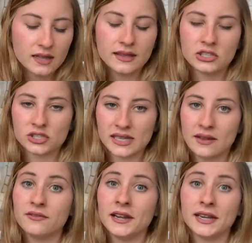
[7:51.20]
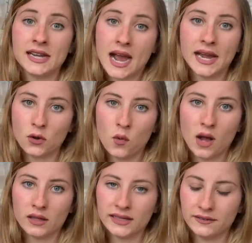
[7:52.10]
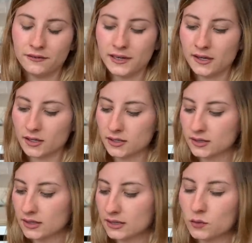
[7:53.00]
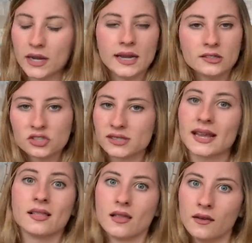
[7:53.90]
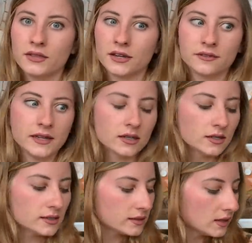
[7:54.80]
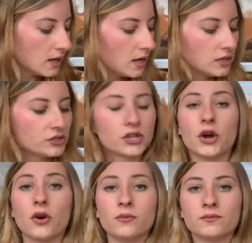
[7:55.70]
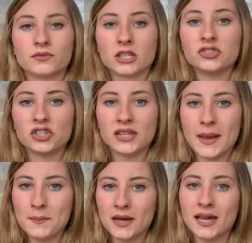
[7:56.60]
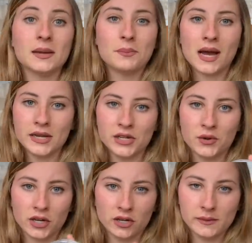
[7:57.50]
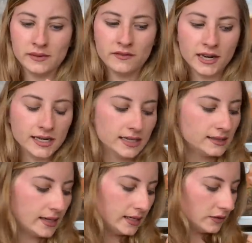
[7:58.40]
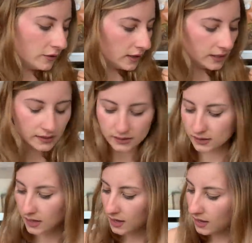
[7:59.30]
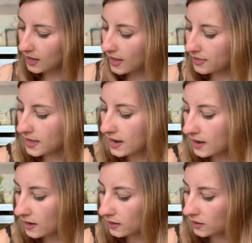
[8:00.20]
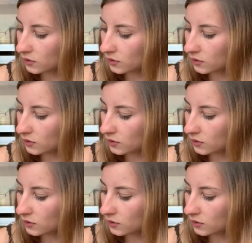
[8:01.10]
They just have very high quality feeders. That's why I love their feeders. So Janemba and Panyo are going to be very excited for this. And then